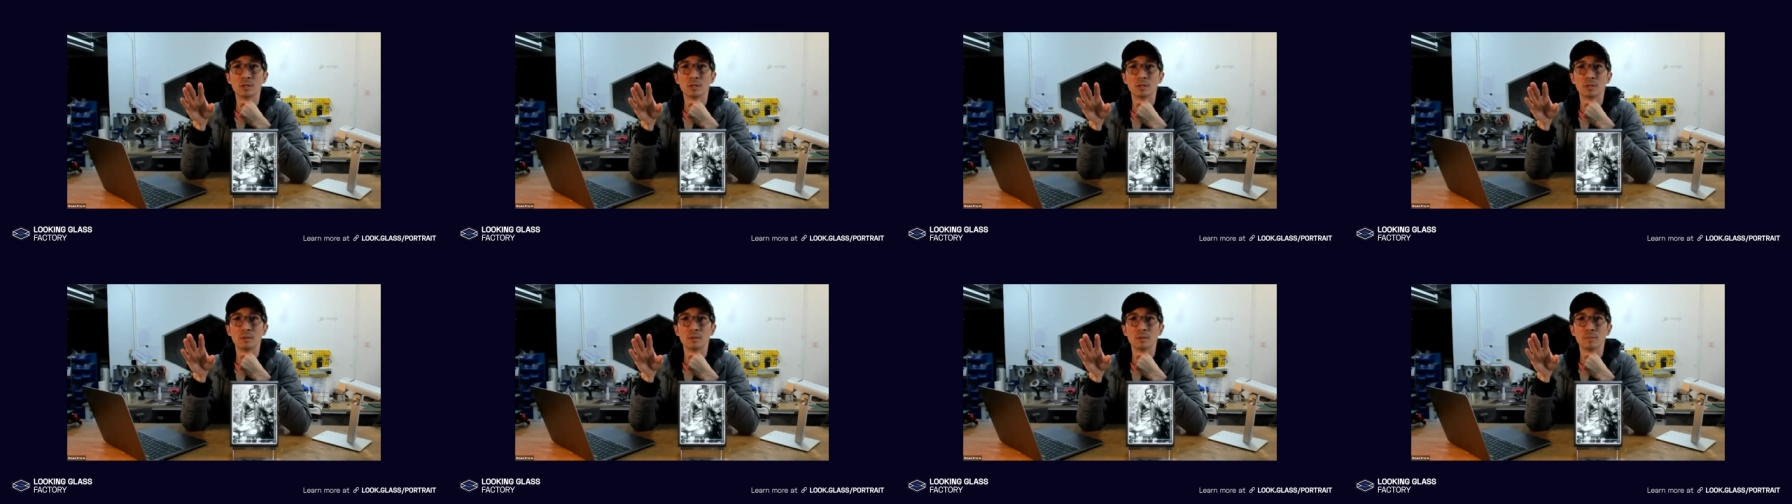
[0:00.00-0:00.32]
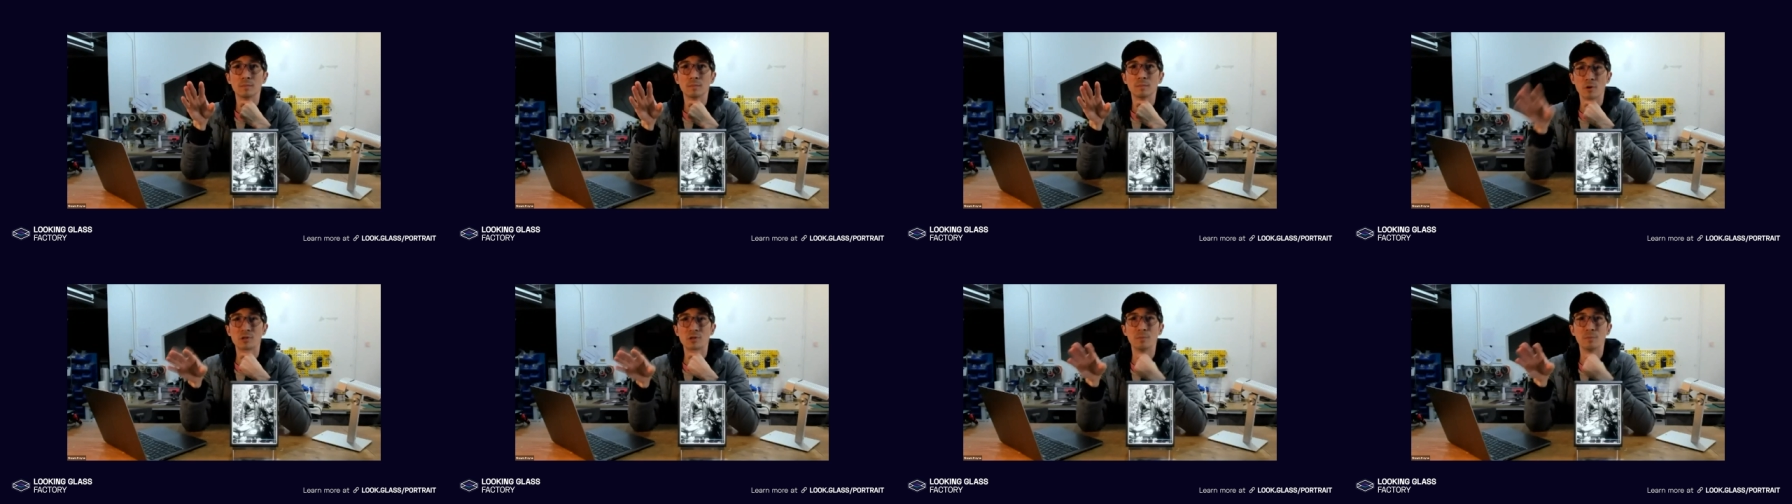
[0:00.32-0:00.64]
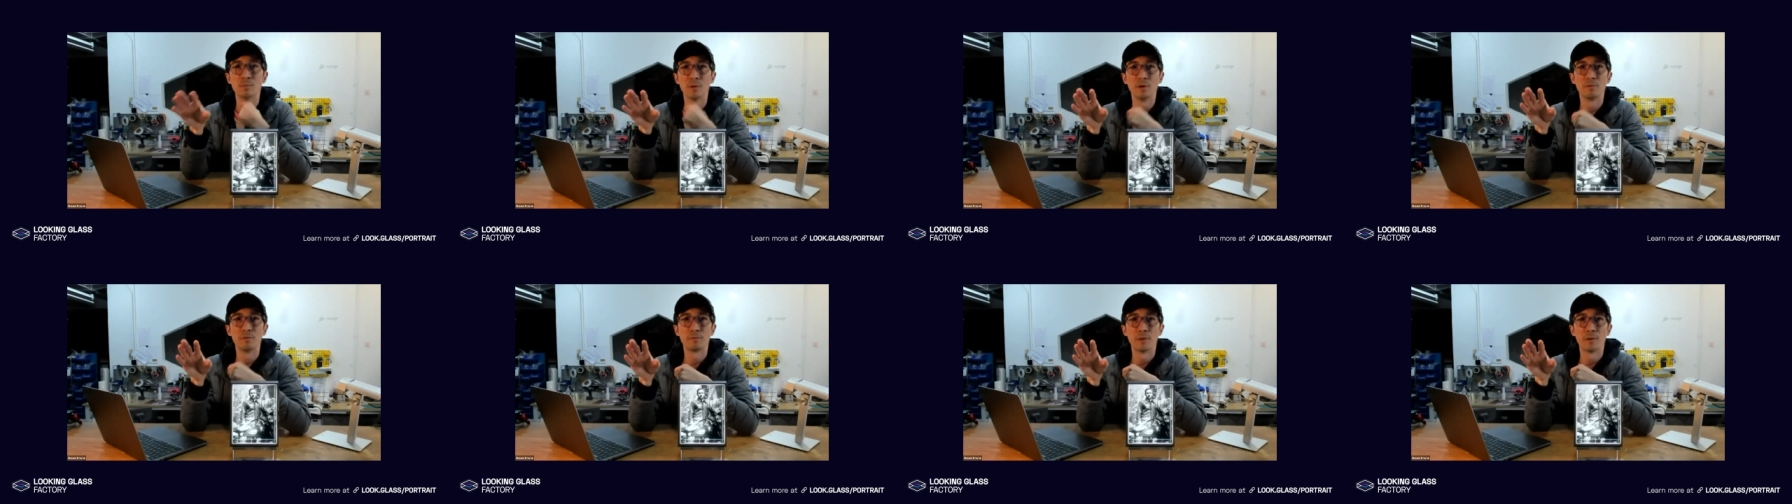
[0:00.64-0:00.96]
portrait
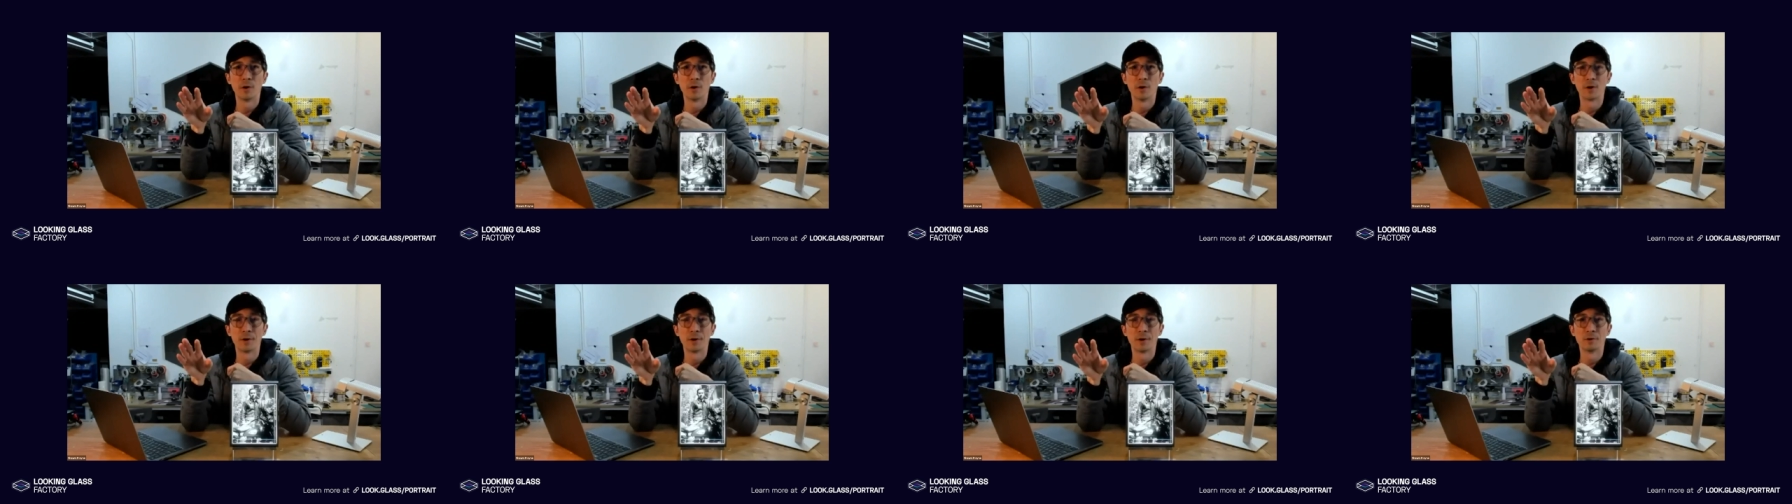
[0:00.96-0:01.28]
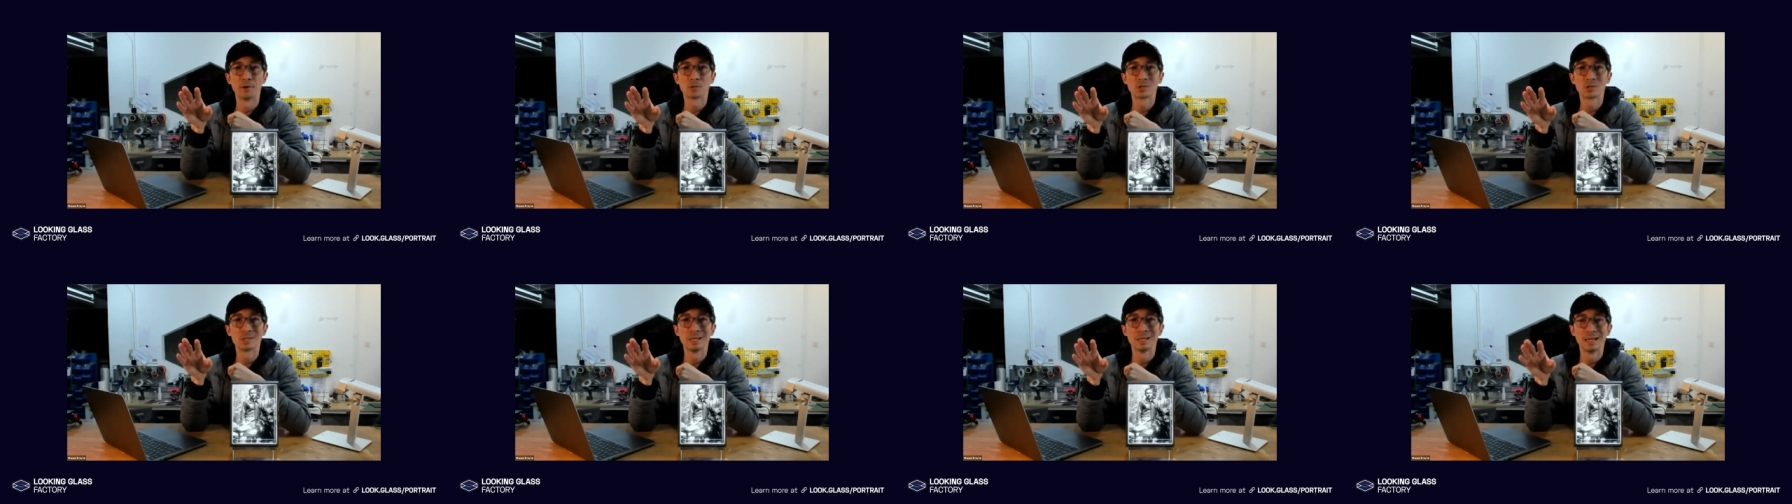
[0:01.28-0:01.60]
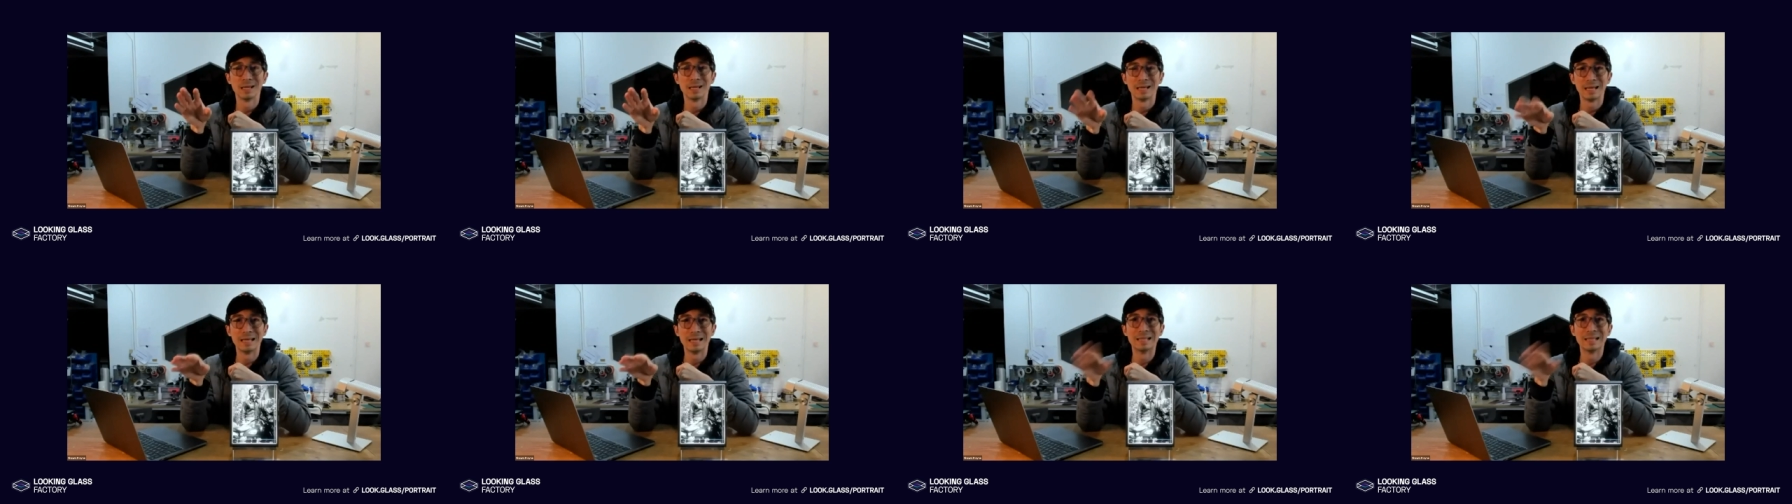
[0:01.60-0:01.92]
mode photos
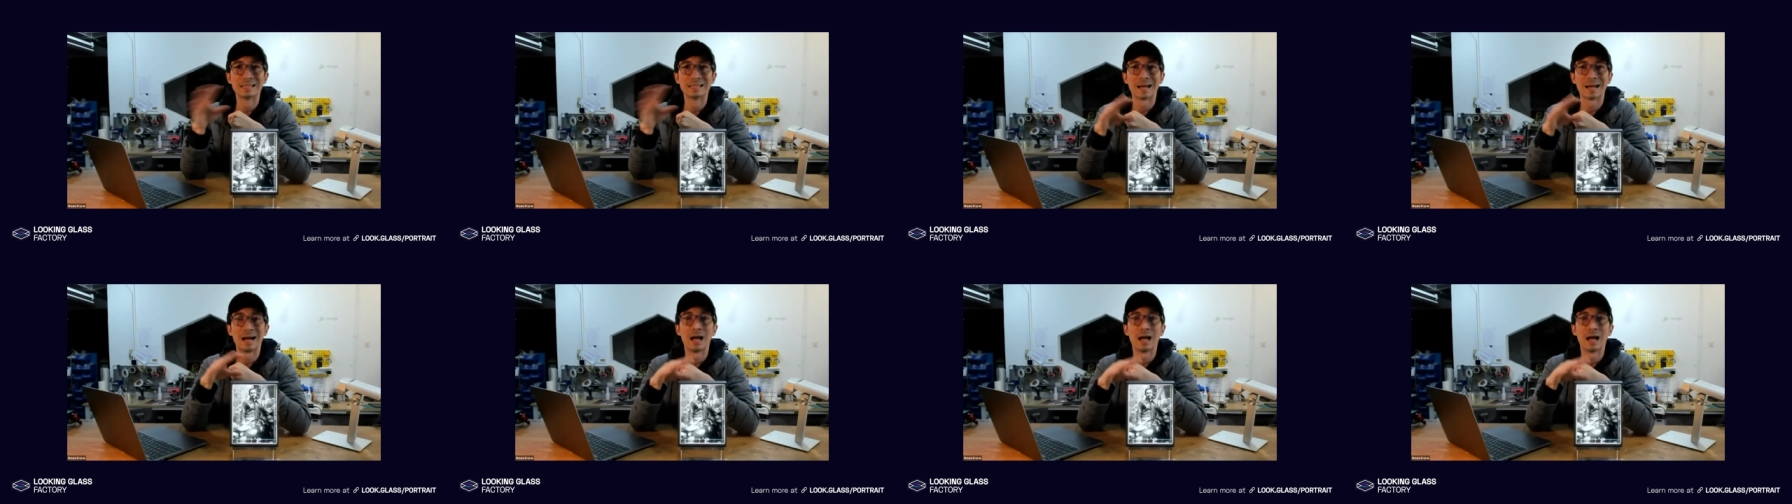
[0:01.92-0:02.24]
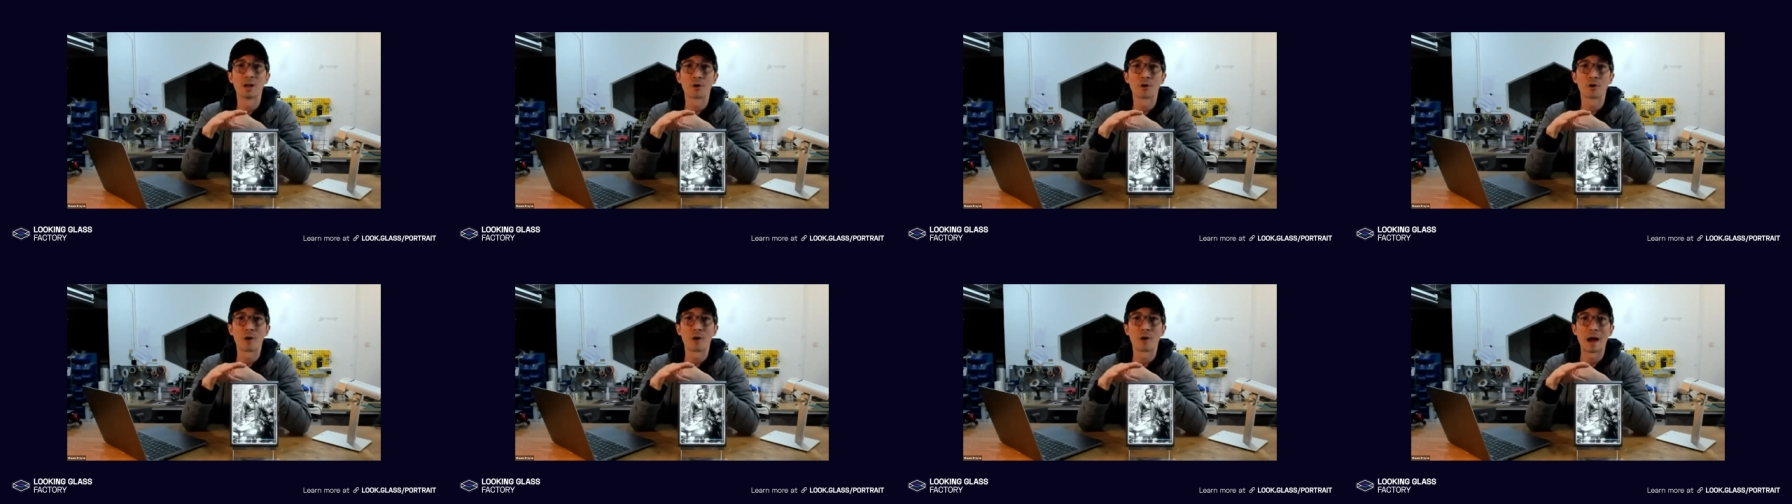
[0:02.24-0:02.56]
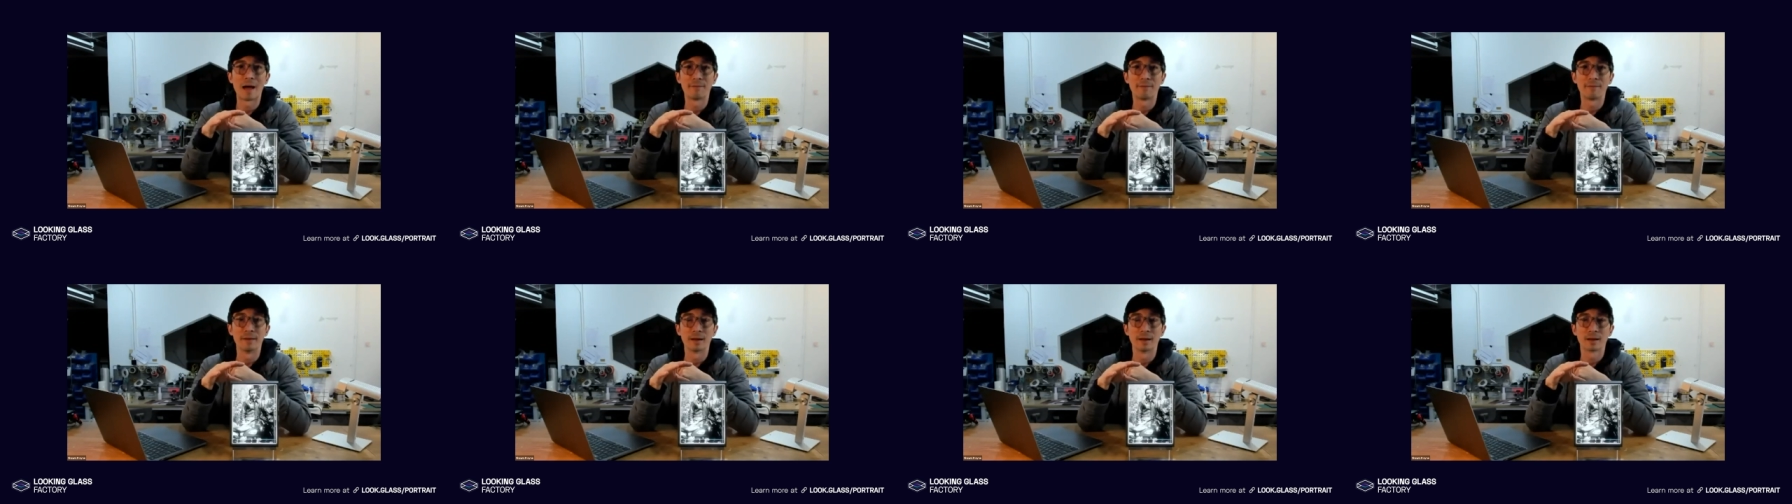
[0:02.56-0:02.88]
into
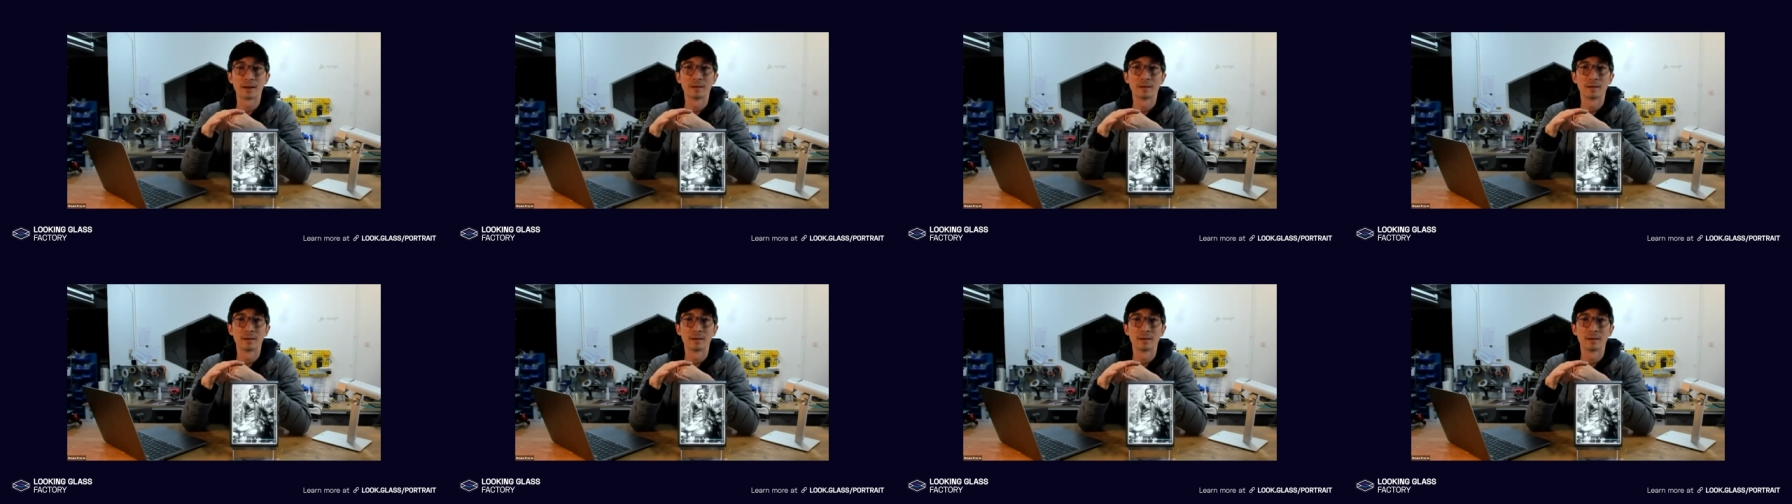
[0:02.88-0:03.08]
holographic